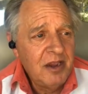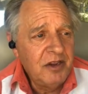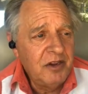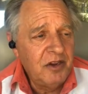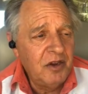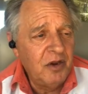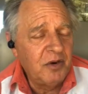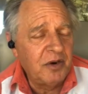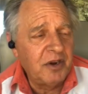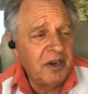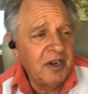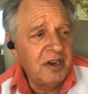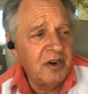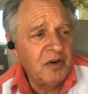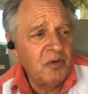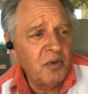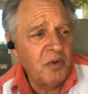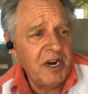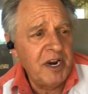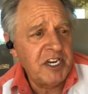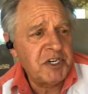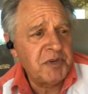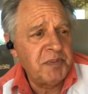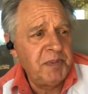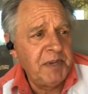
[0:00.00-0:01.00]
You can
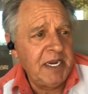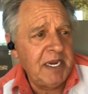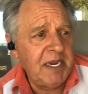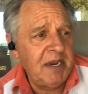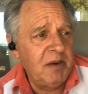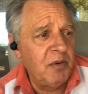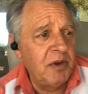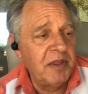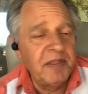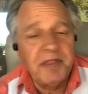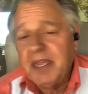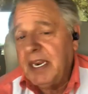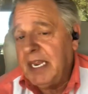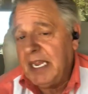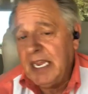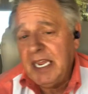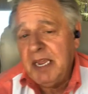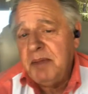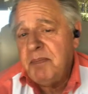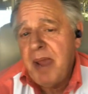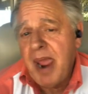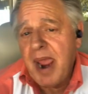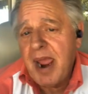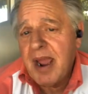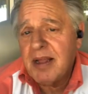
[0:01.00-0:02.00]
reach me with
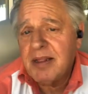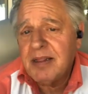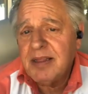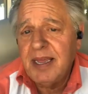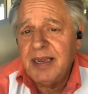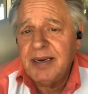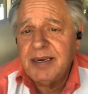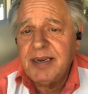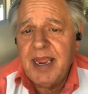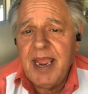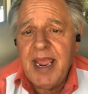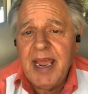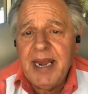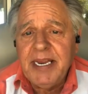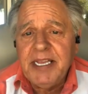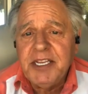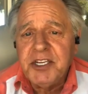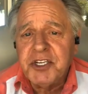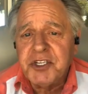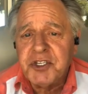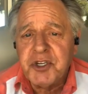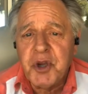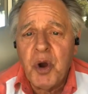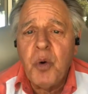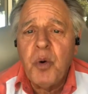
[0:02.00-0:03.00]
email at
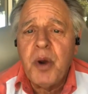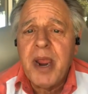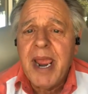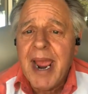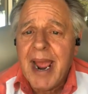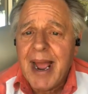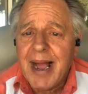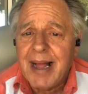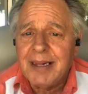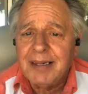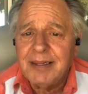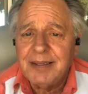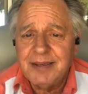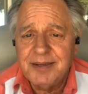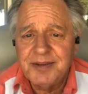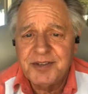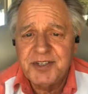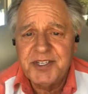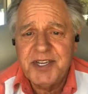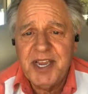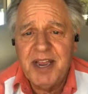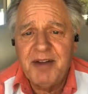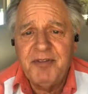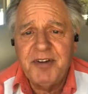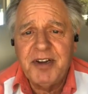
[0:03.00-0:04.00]

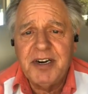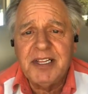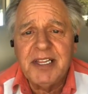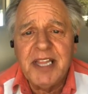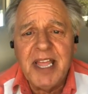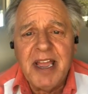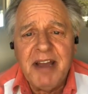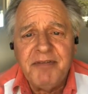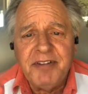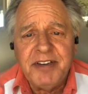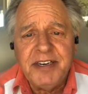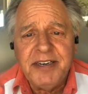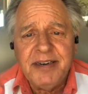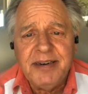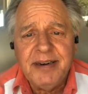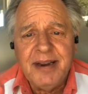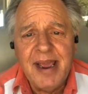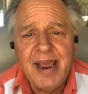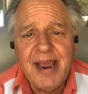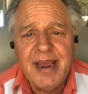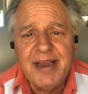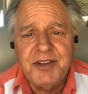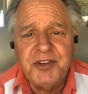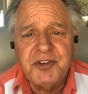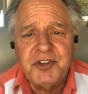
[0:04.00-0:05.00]

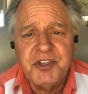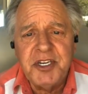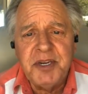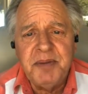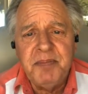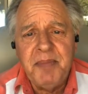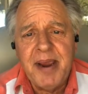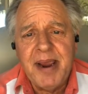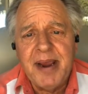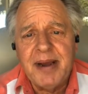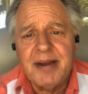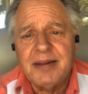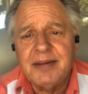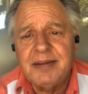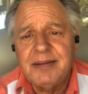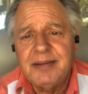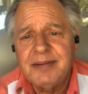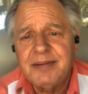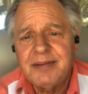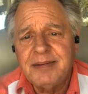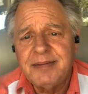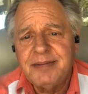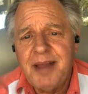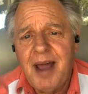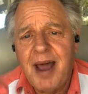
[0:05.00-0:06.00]

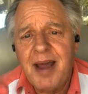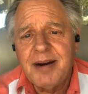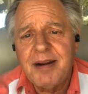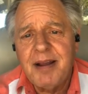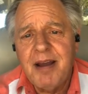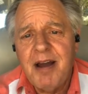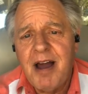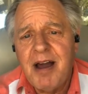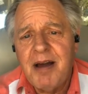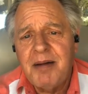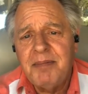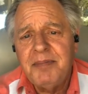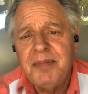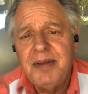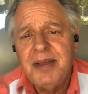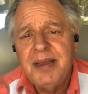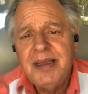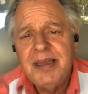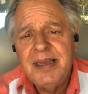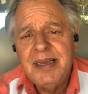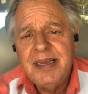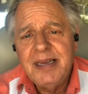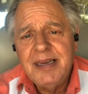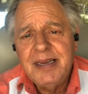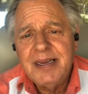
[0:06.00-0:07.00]
kennysocal711@gmail.com.
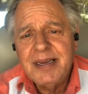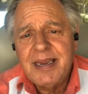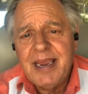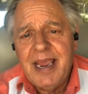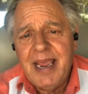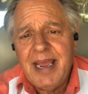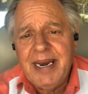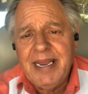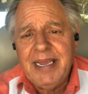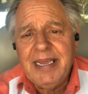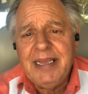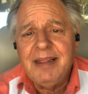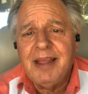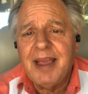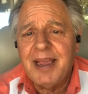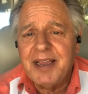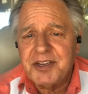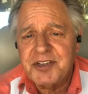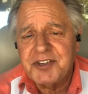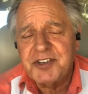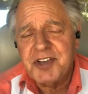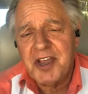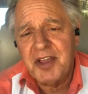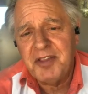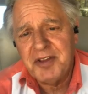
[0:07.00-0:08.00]
Kenny, like
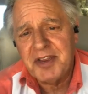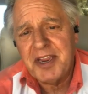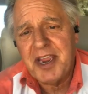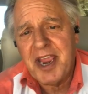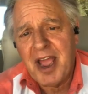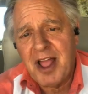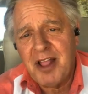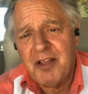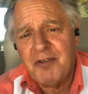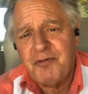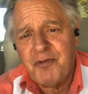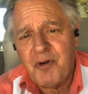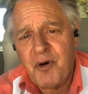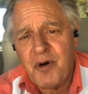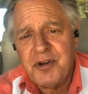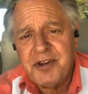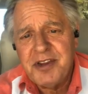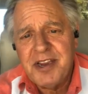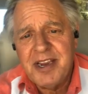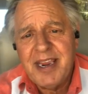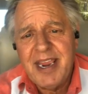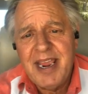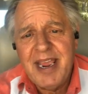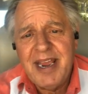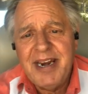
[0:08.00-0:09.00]
Southern
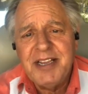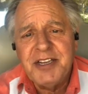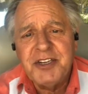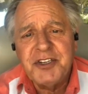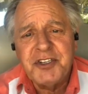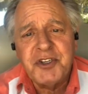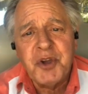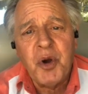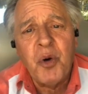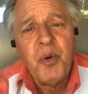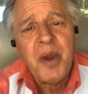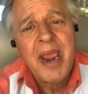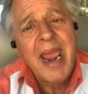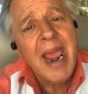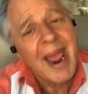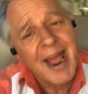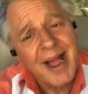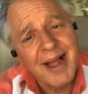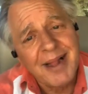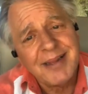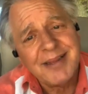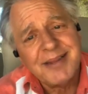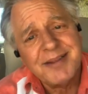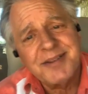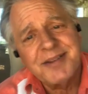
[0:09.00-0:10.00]
California, Kenny
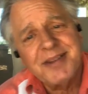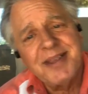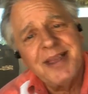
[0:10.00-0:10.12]
SoCal,